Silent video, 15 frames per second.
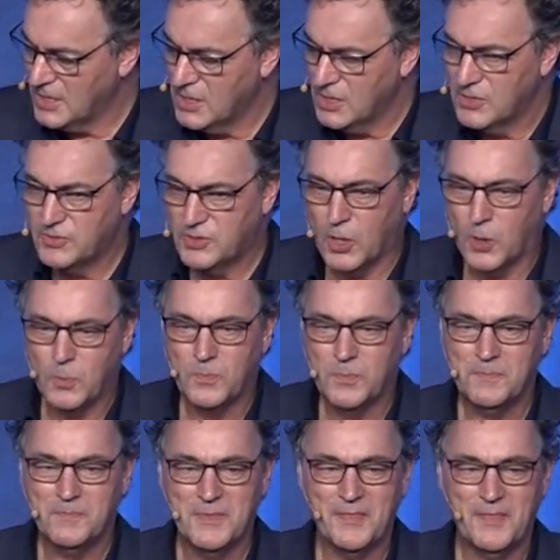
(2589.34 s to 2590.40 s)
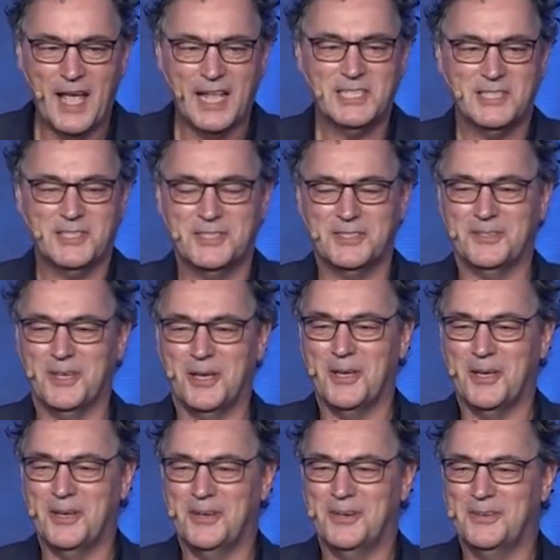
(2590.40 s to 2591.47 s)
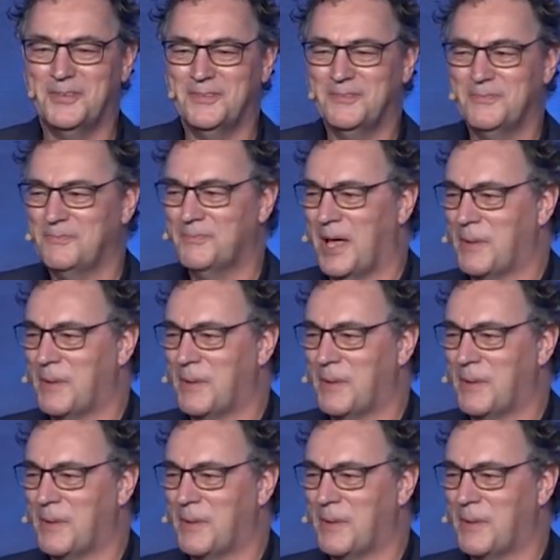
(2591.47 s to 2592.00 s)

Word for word: So that's uh, my